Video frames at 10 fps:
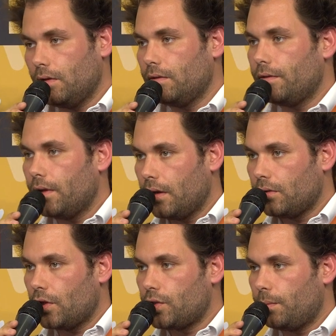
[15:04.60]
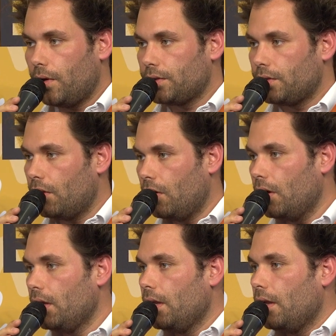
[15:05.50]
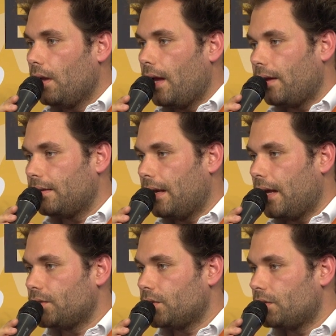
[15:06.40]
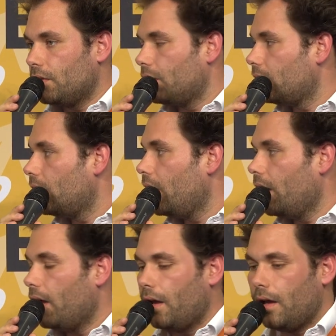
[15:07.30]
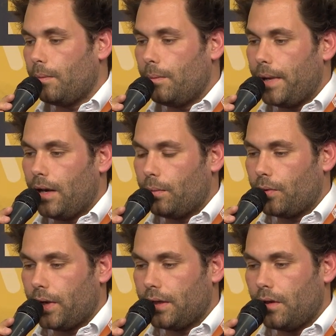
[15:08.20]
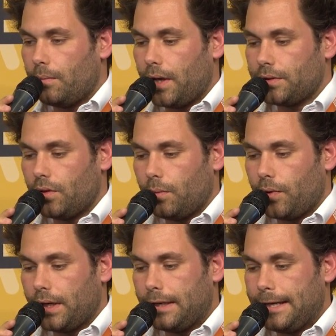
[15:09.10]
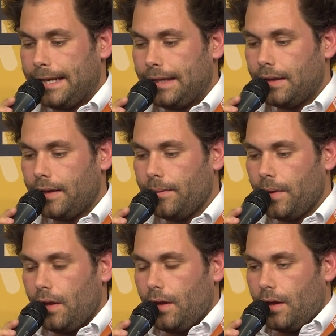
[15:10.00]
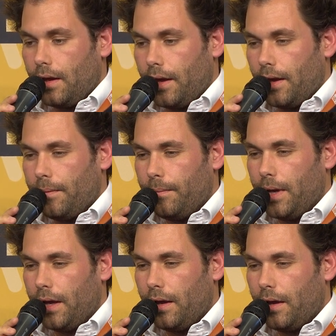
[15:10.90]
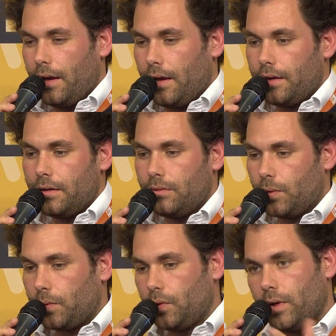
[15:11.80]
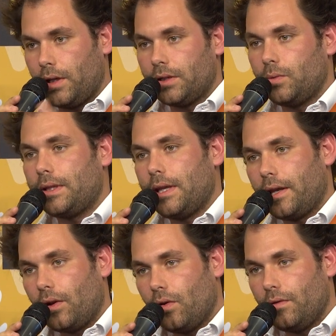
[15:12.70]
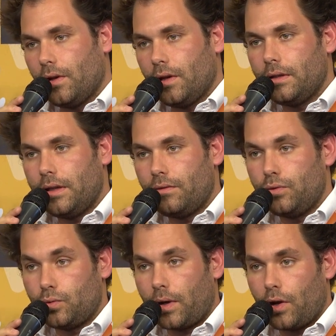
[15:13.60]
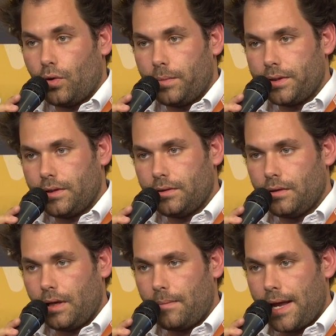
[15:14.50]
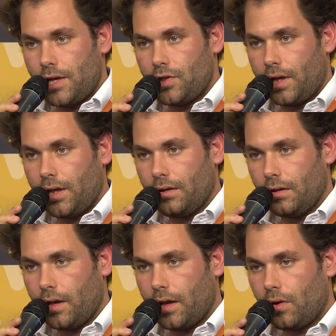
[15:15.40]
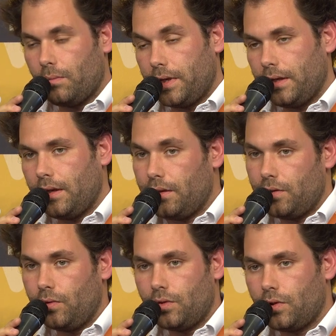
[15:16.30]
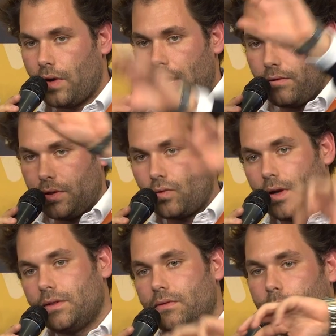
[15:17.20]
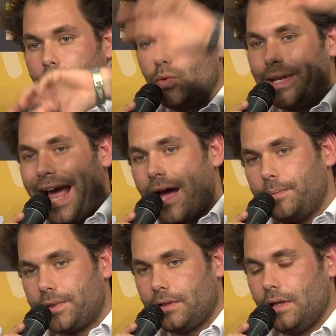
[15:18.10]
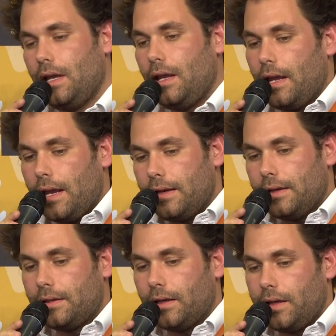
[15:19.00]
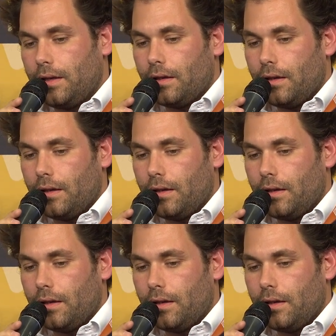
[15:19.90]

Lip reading: of Deutsche Post, or the largest or mail operator and parcel operator in Italy. And what we're doing is we're taking over their food truck load business and managing it, completely in its use. So every transfer between hubs in Italy